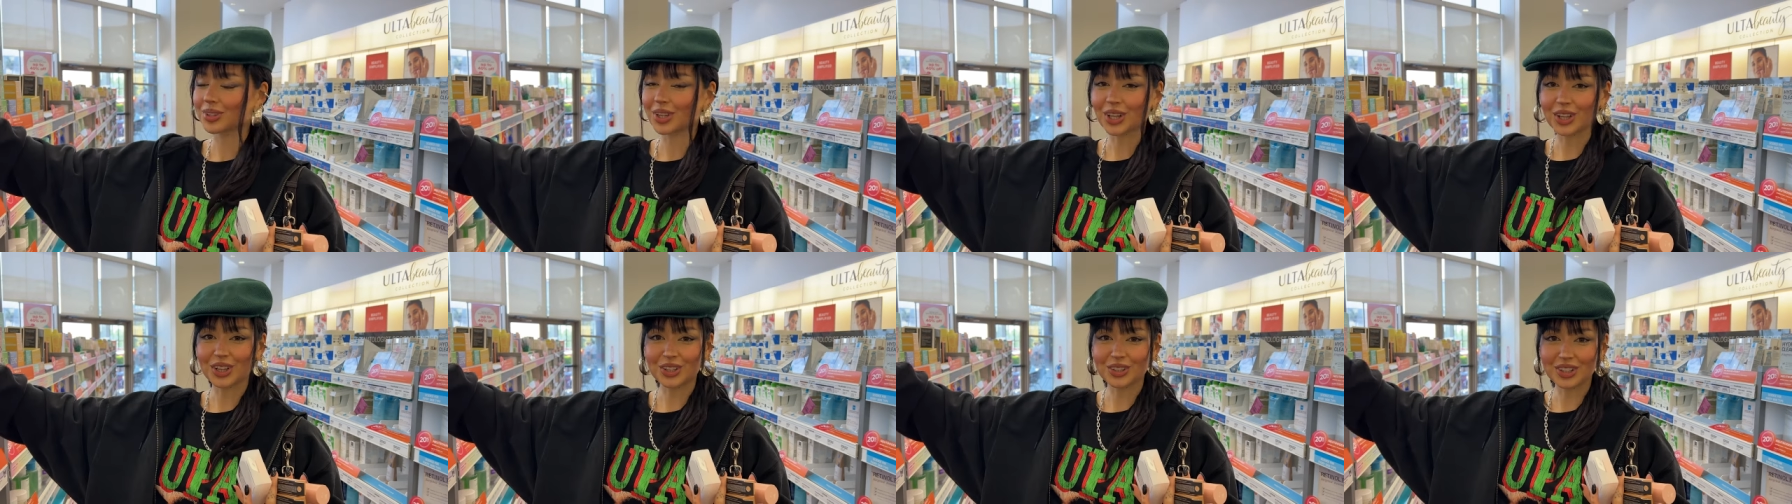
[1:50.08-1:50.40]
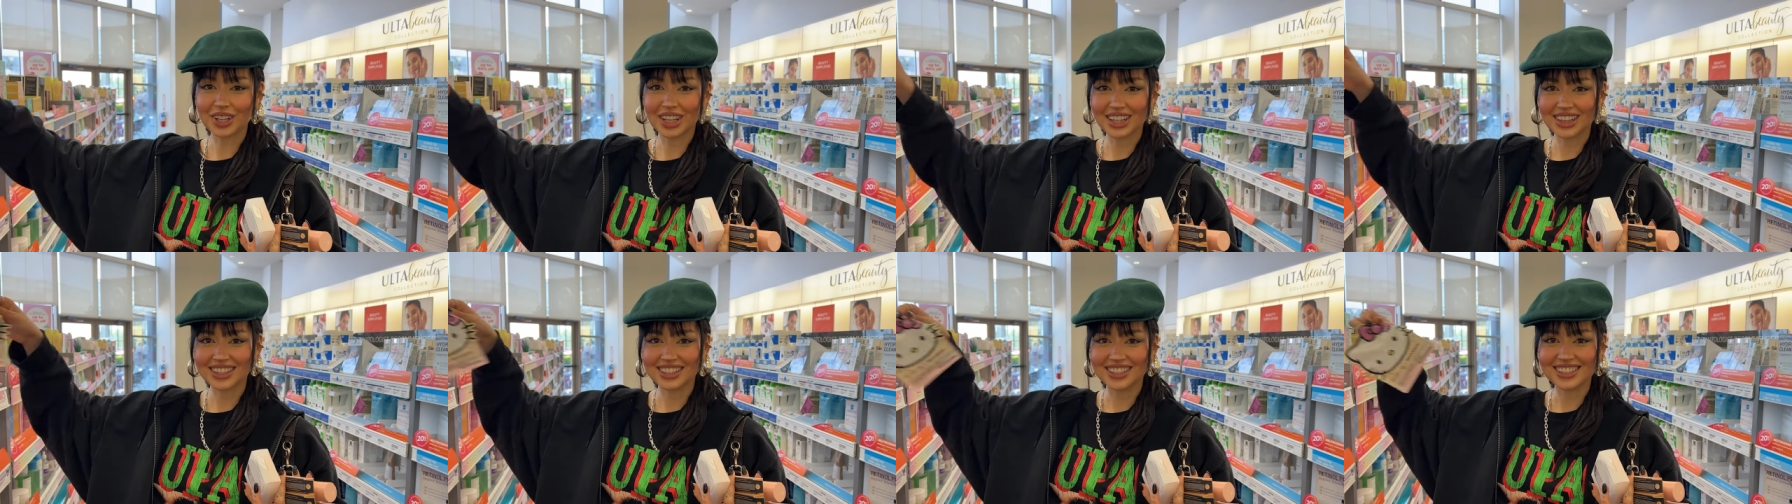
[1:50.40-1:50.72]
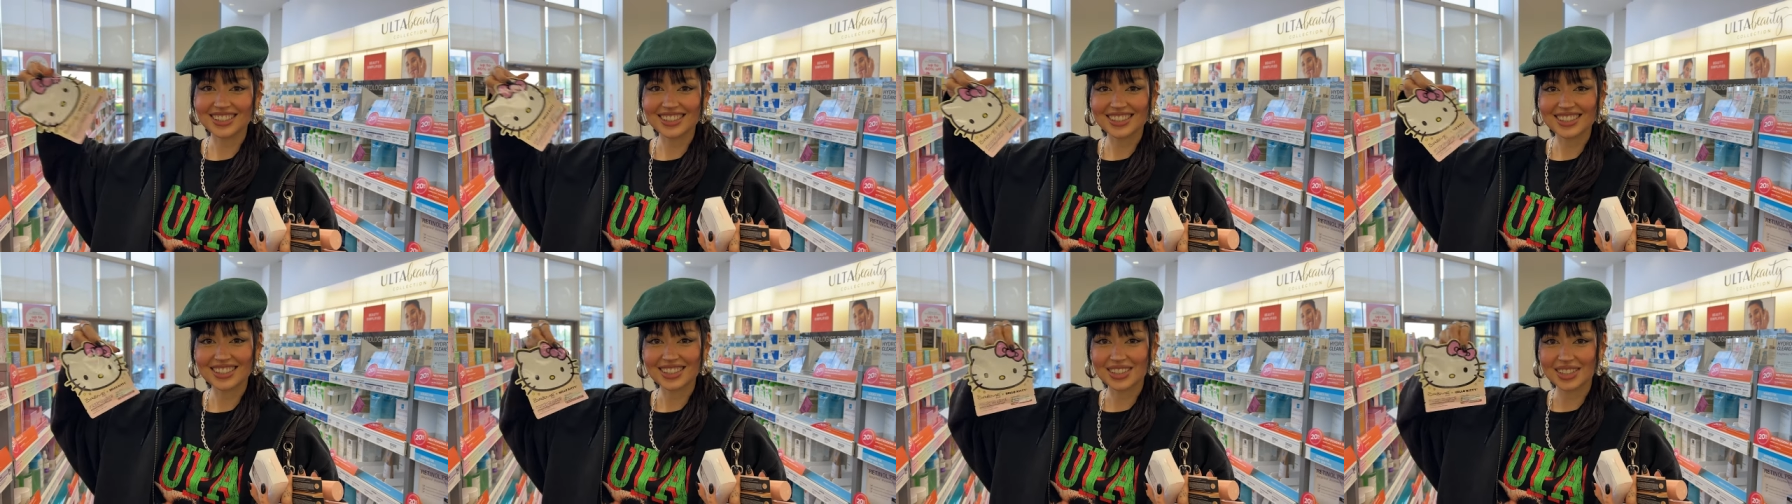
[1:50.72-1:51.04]
look at
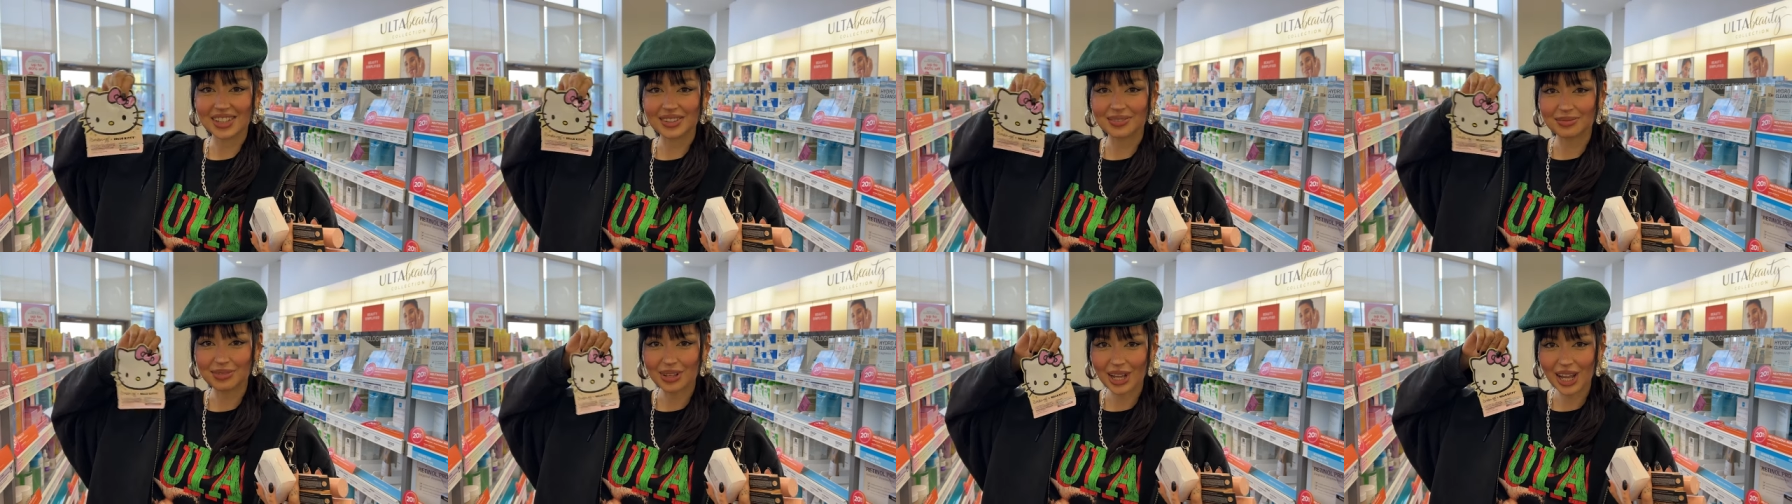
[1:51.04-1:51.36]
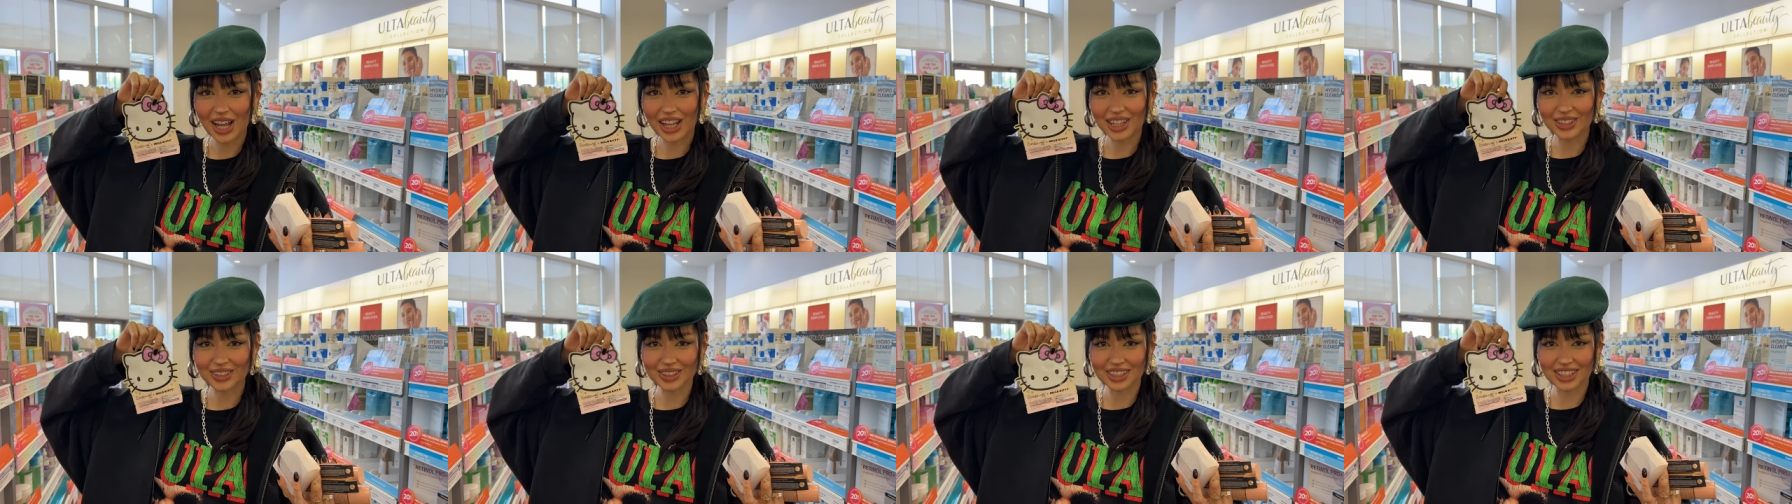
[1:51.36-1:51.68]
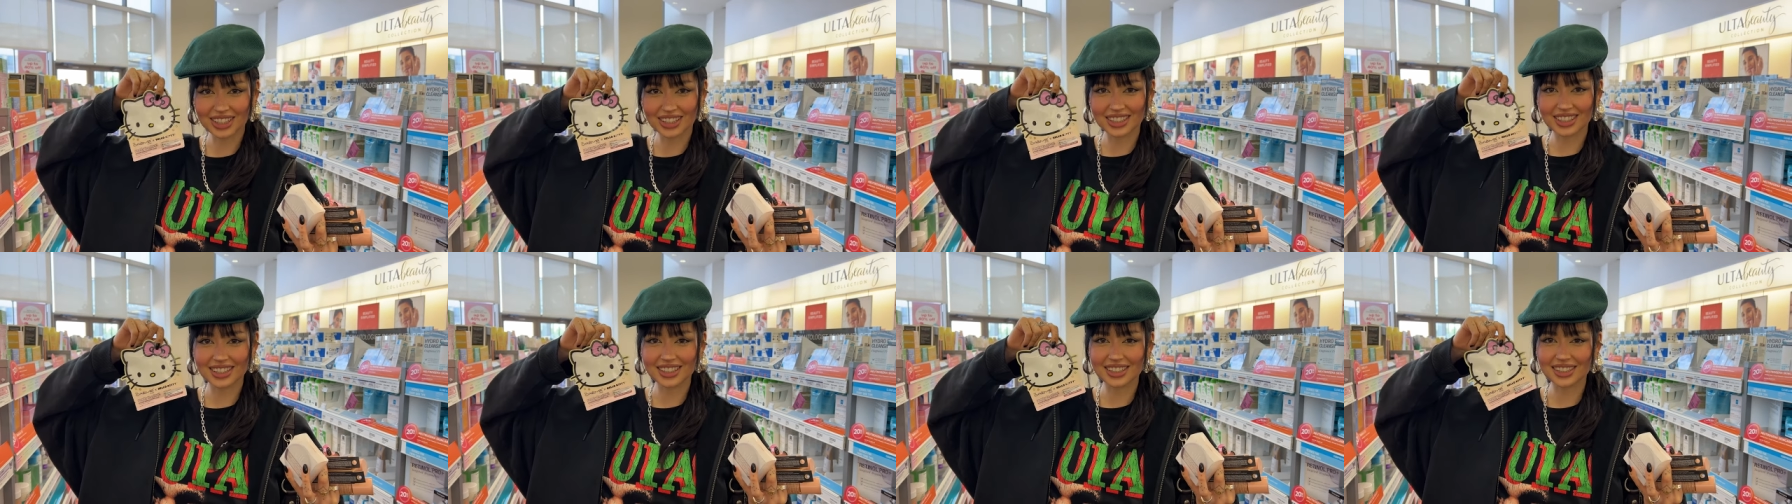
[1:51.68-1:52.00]
this Hello
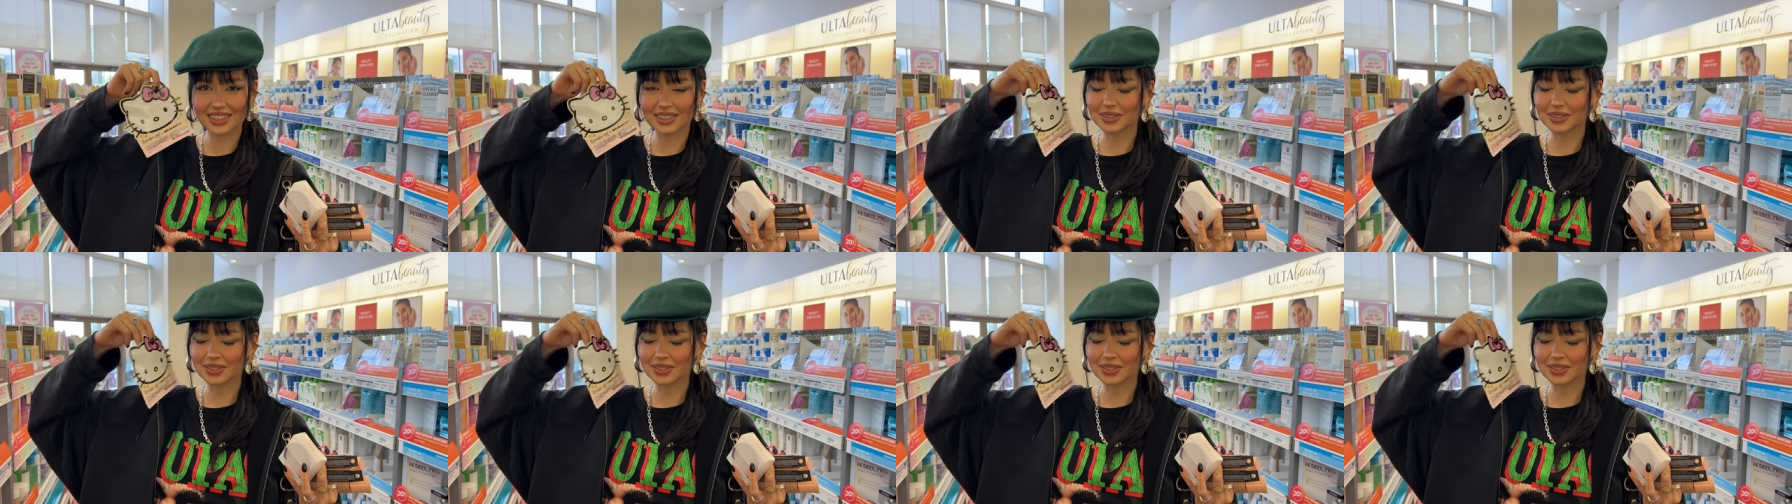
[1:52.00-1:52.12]
Kitty